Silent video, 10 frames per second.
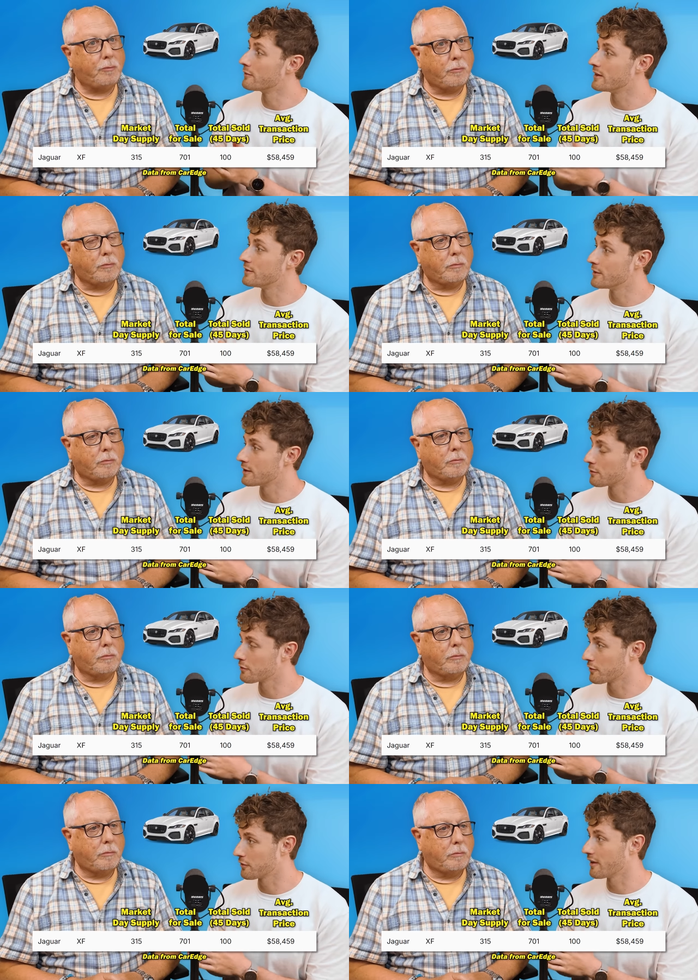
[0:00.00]
Speaker 1: of these
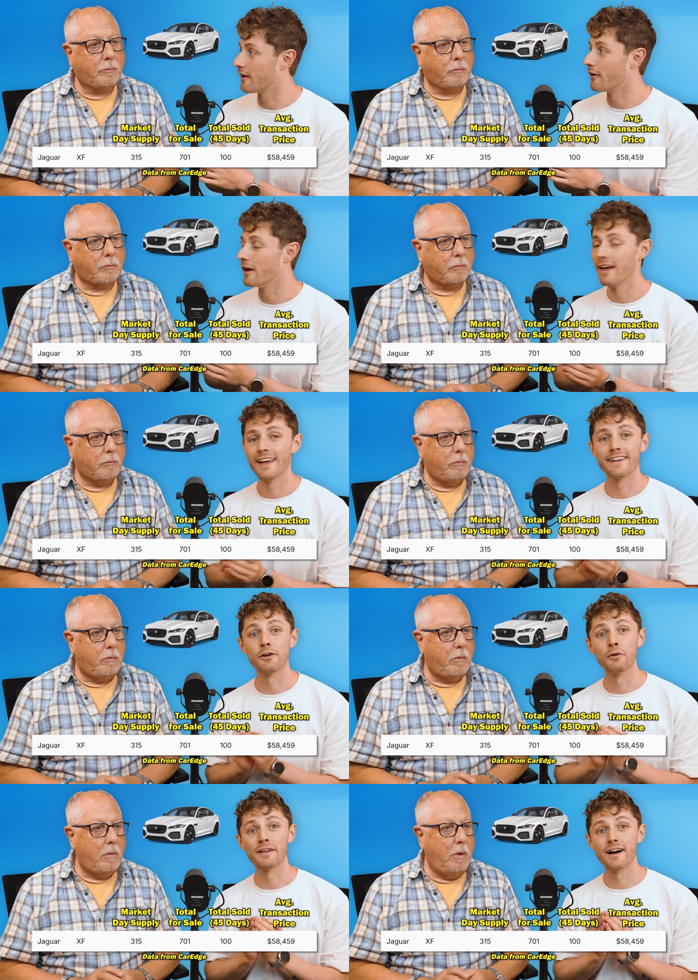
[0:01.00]
vehicles for sale,
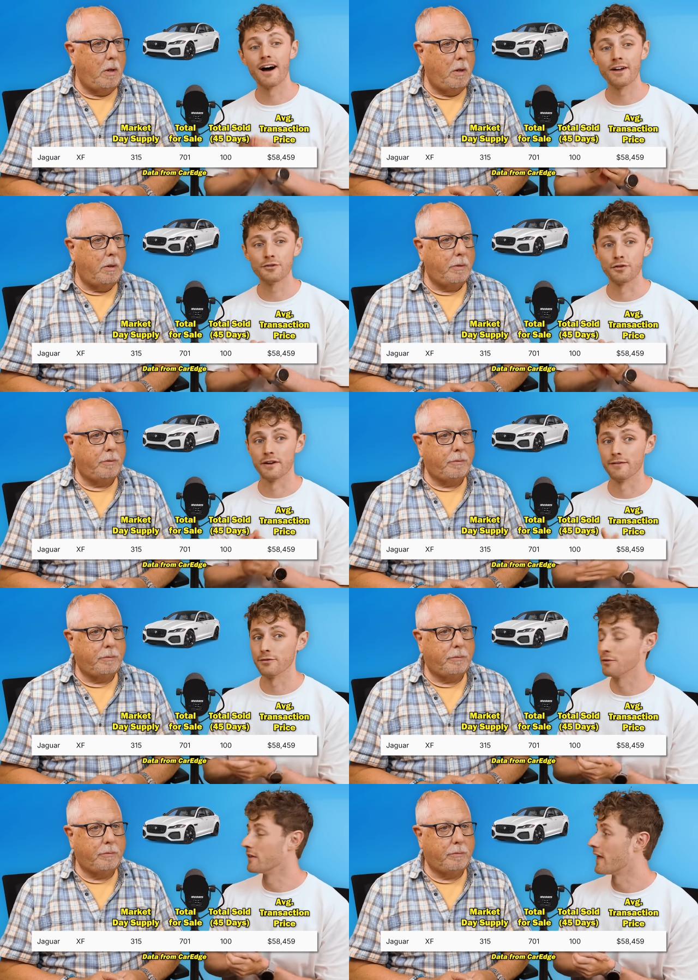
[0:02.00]
yet only 100
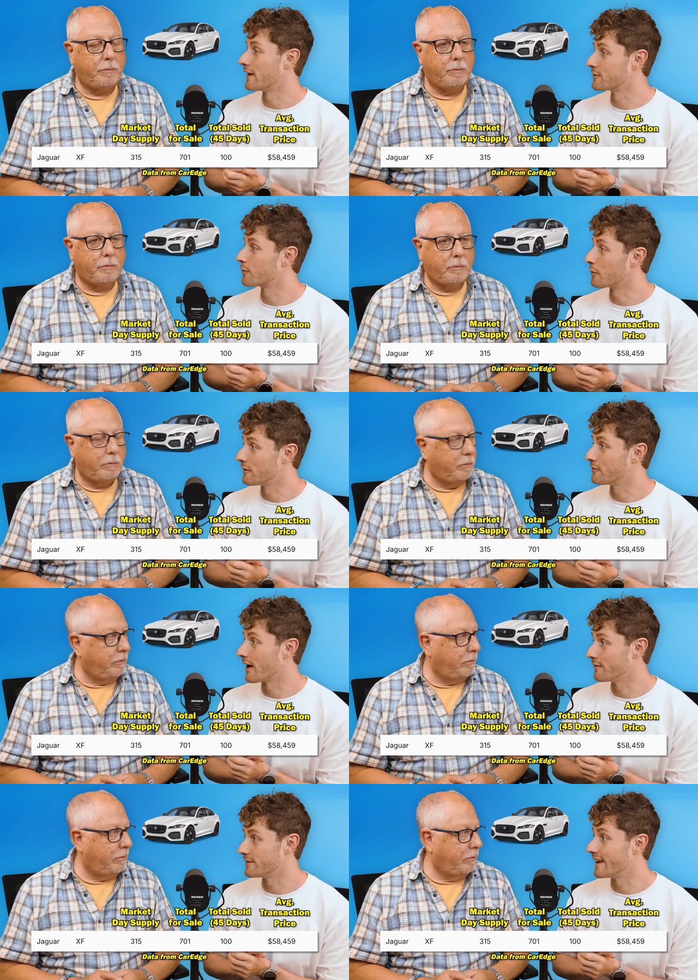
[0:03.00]
have sold in the last
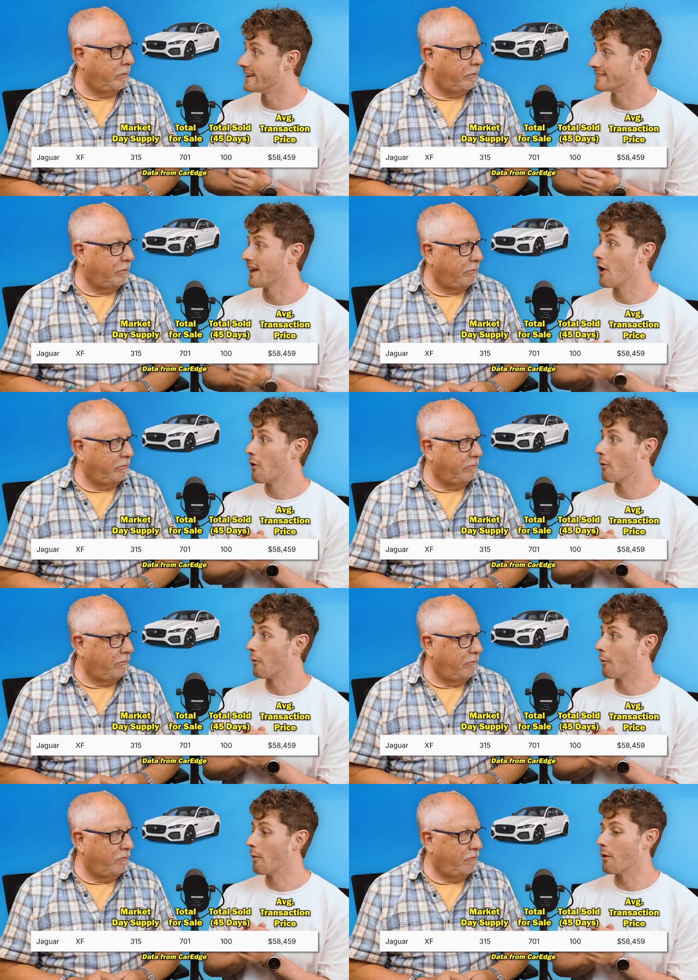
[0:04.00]
45 days.
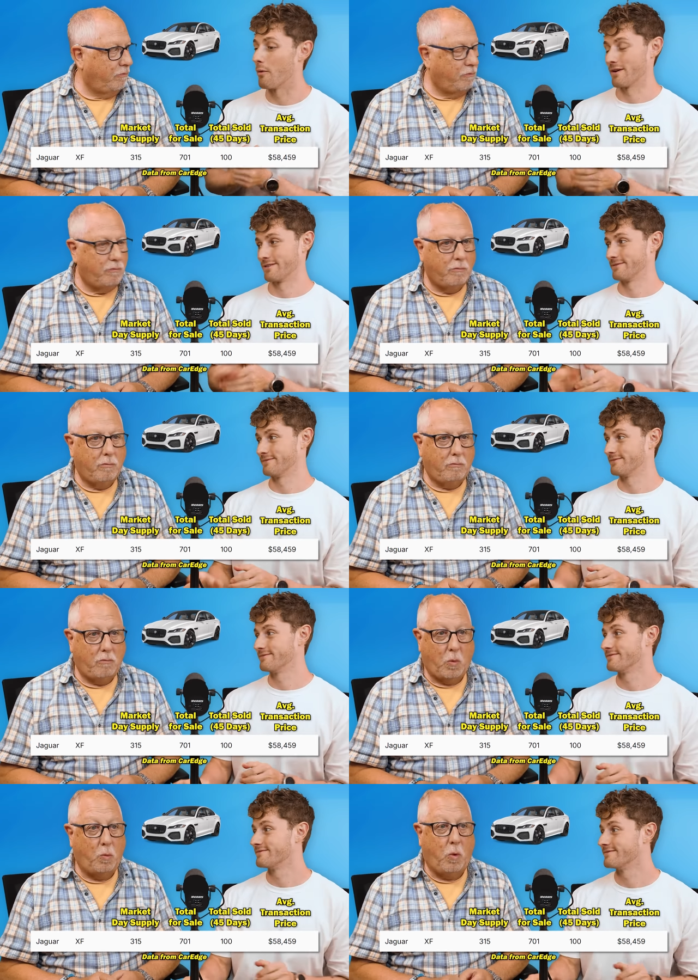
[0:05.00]
Whoa.
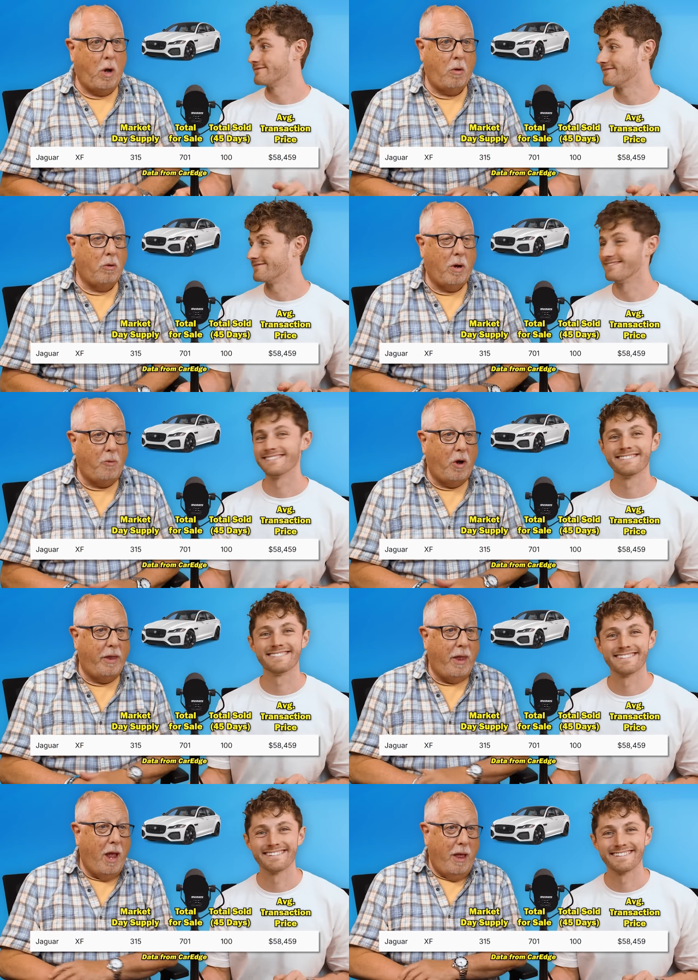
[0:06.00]
Speaker 2: Whoa, come
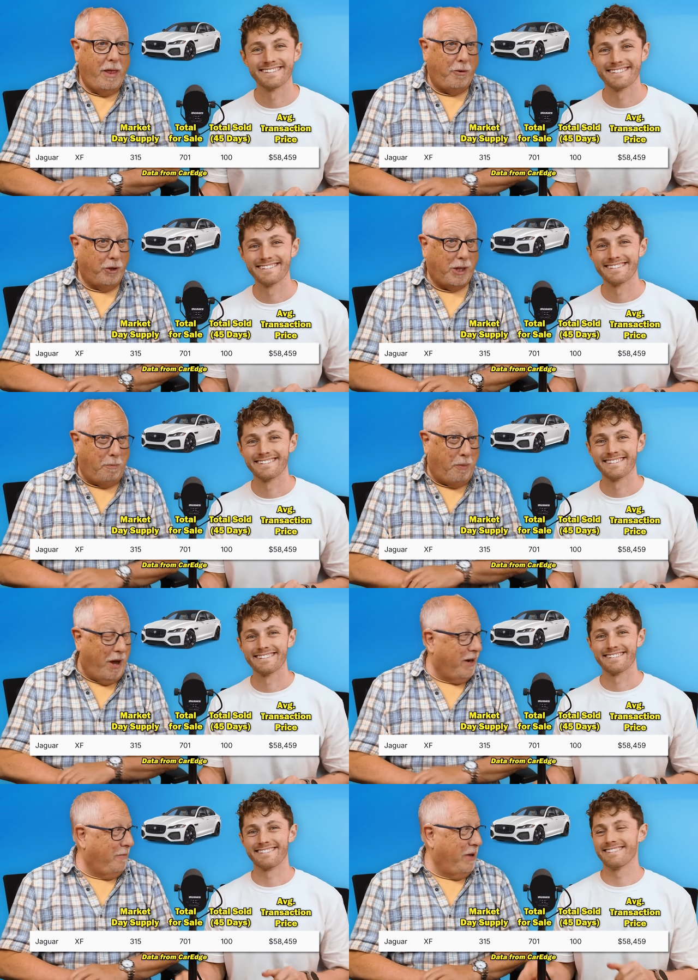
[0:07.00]
on. They're at the
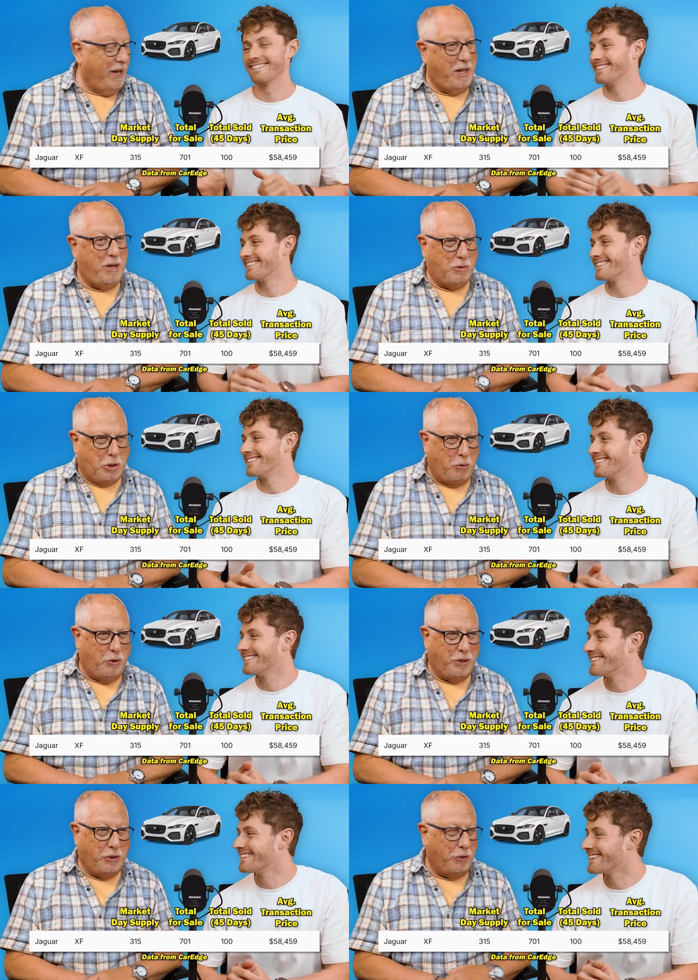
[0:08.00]
bottom end. They're
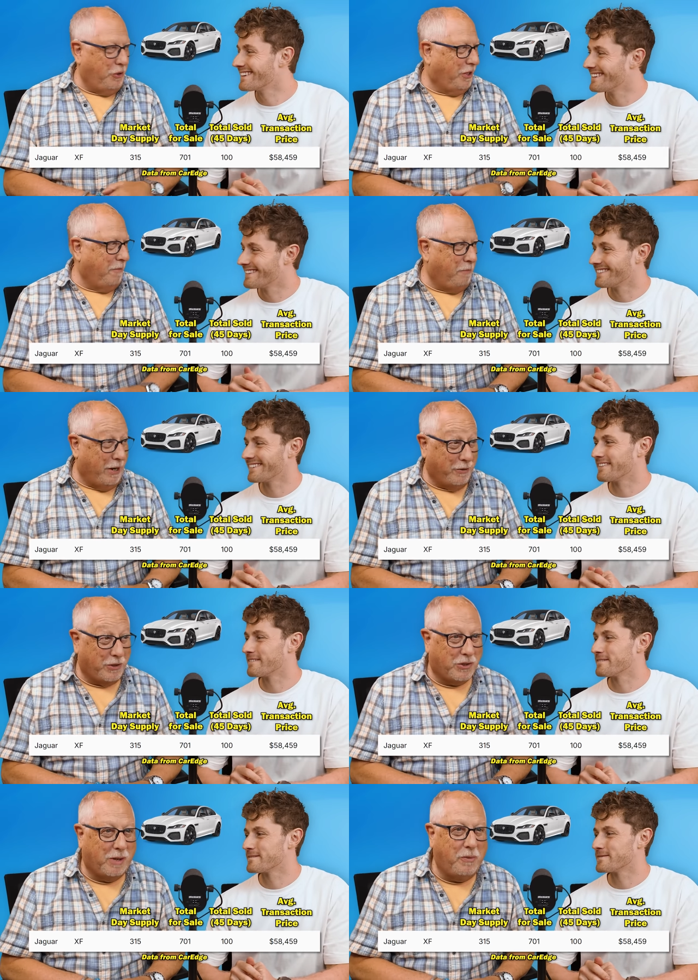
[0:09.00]
doing good
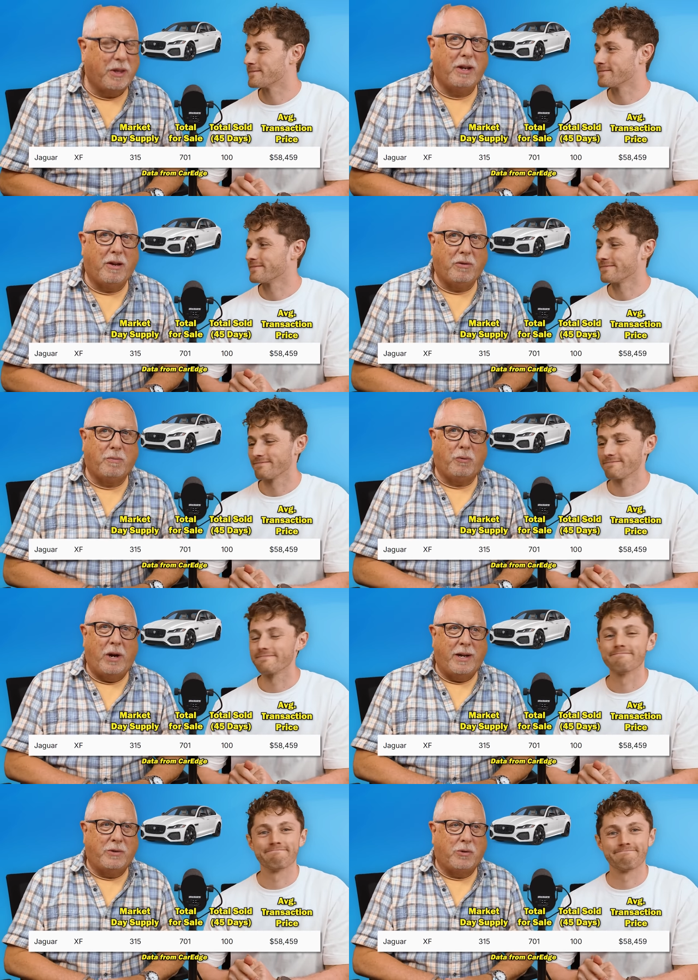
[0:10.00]
compared to some of the other
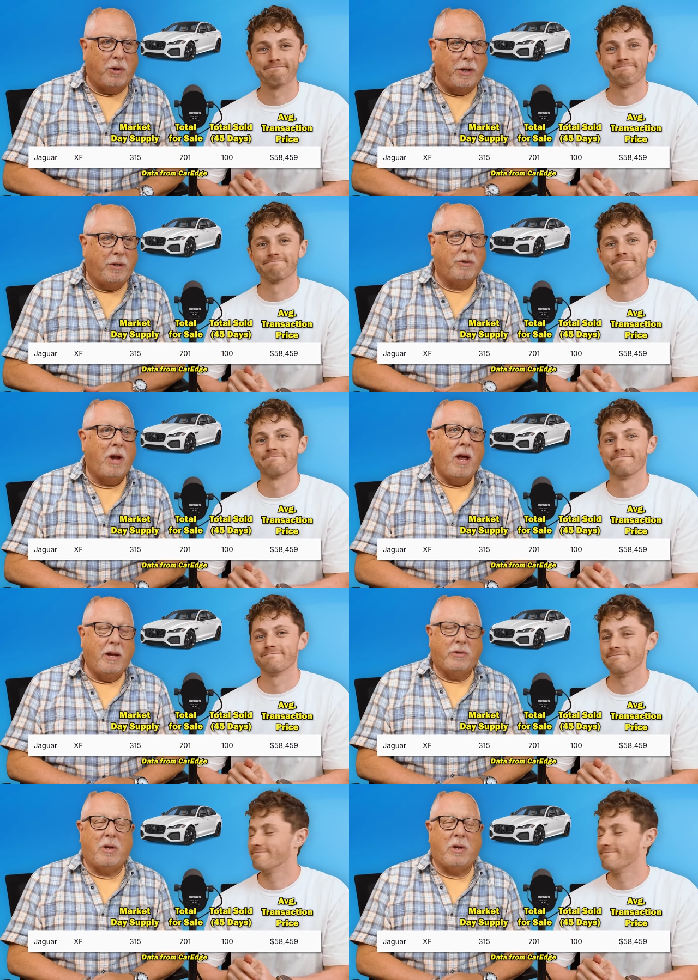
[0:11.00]
brands on here and